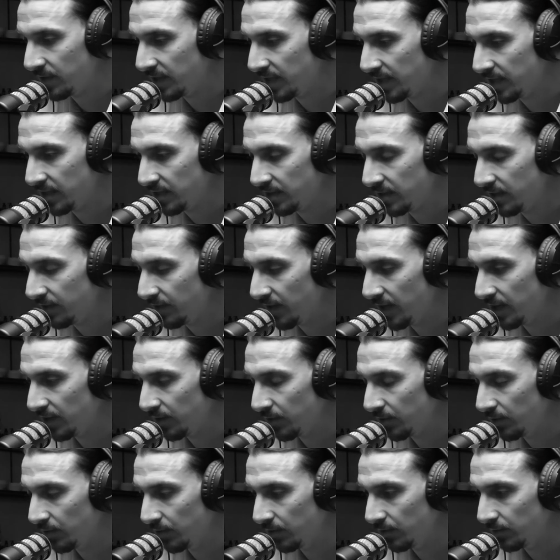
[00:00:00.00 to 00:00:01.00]
or negative, I
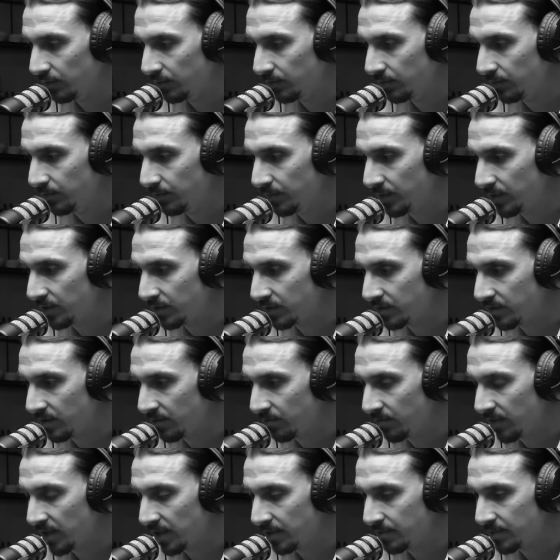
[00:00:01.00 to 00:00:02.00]
don't know. Because
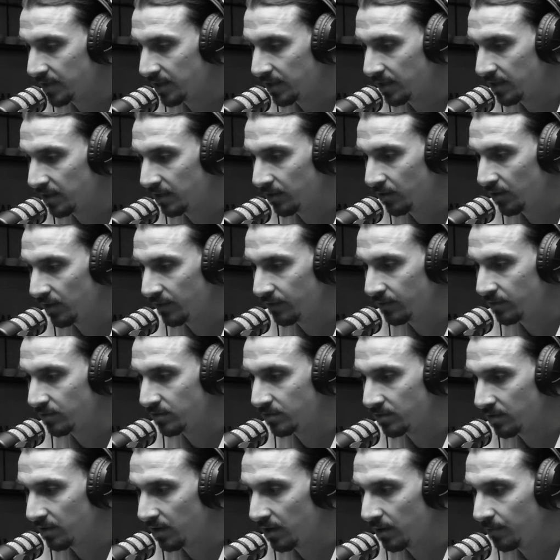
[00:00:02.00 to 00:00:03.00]
sometimes I think you have to
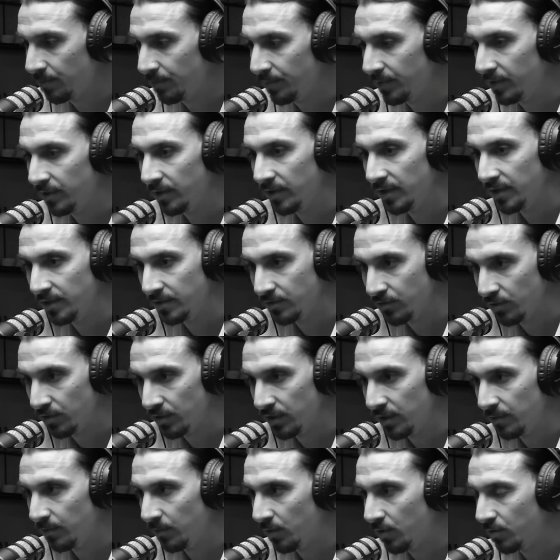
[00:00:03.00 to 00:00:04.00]
stop, enjoy
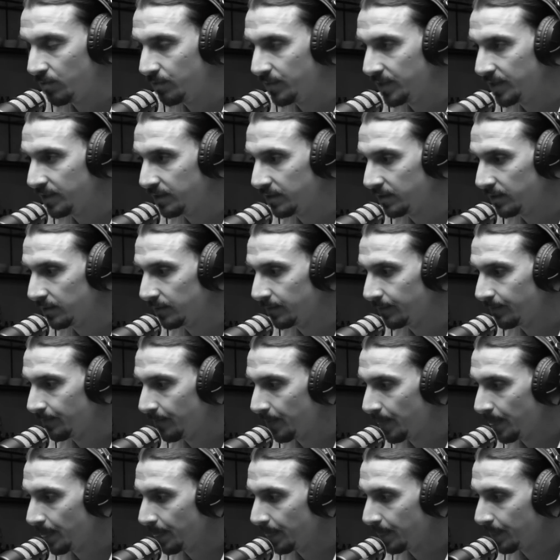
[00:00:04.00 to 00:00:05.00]
the moment,
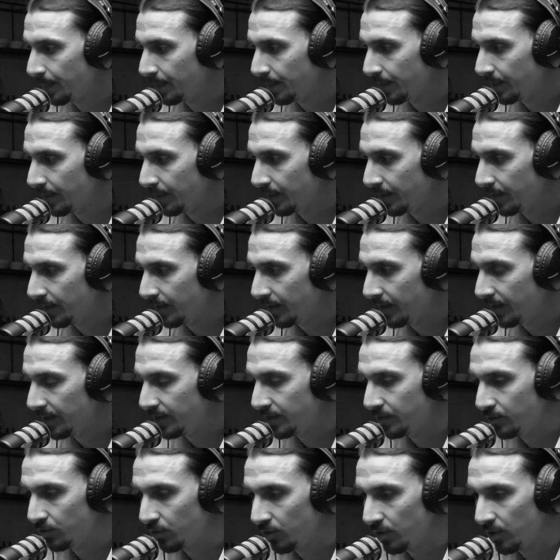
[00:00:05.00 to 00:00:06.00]

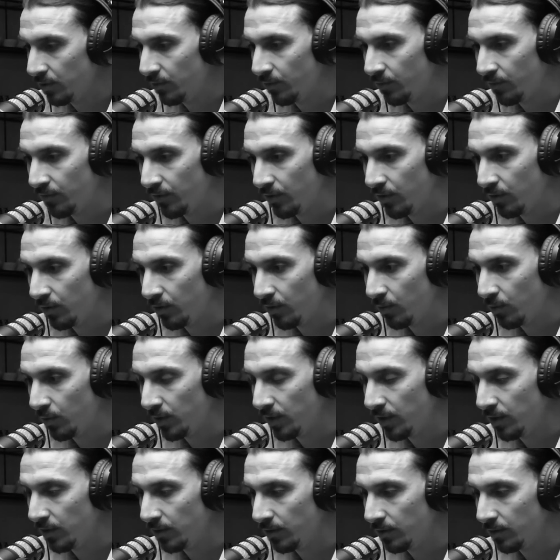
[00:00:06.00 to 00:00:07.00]
enjoy for
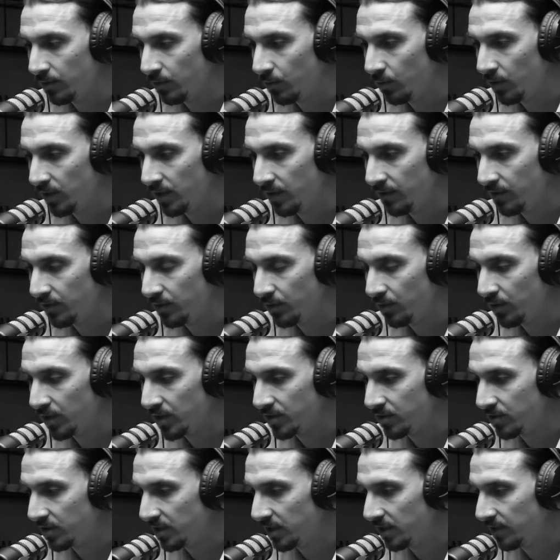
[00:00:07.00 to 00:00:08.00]
whatever you
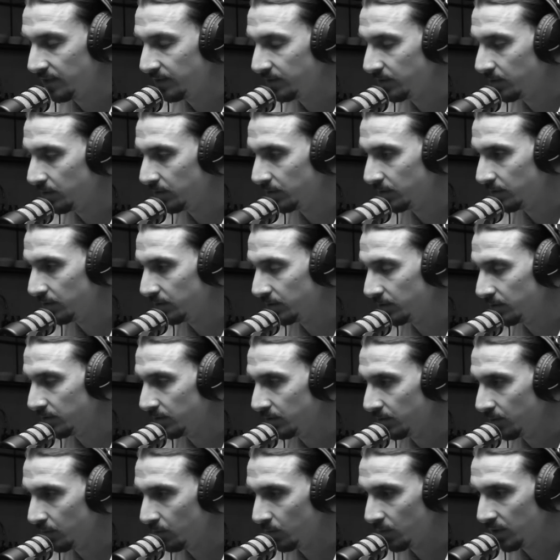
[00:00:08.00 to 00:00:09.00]
achieved or
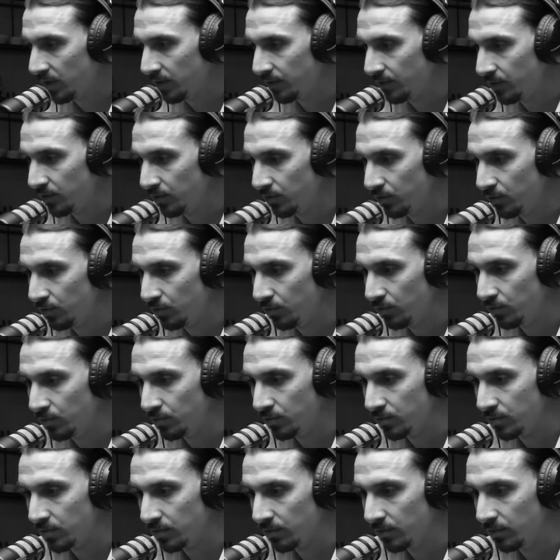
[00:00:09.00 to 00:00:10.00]
whatever you do.
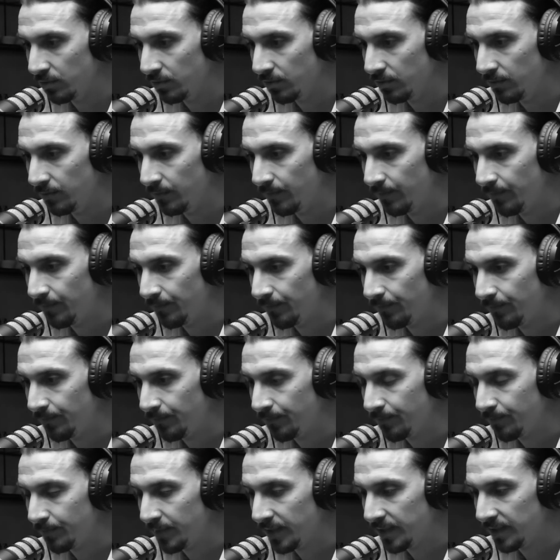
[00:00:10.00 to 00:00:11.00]
So,
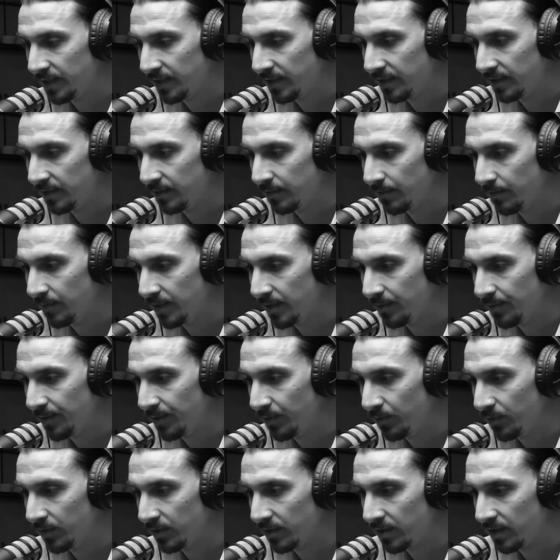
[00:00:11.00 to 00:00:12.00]
but that maybe
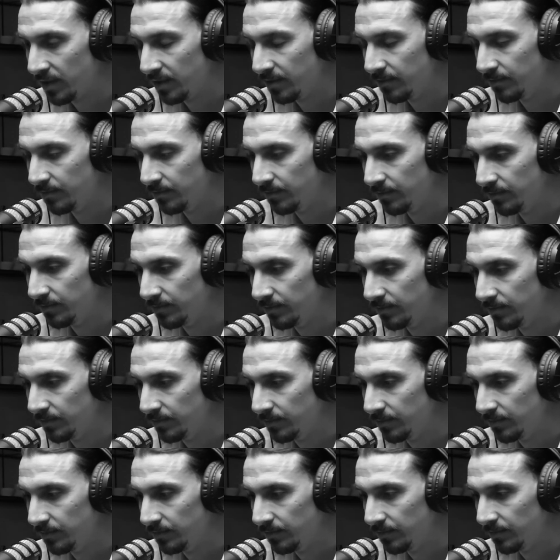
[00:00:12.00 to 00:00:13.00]
will come
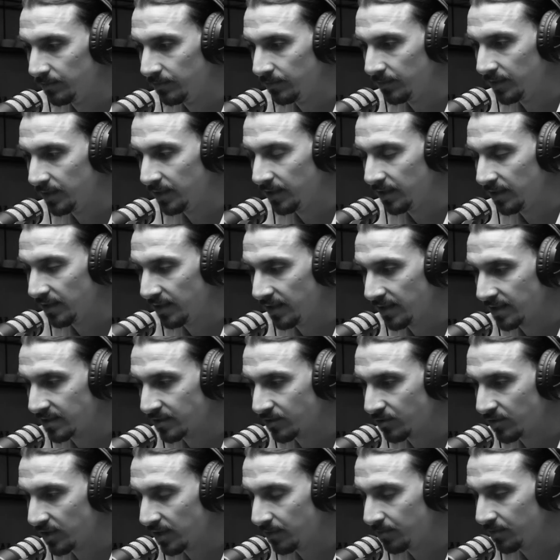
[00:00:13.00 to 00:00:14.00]
in the next
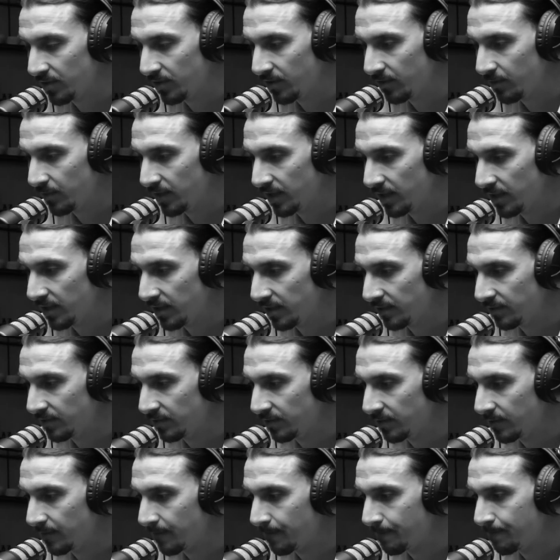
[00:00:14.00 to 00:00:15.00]
chapter of my life.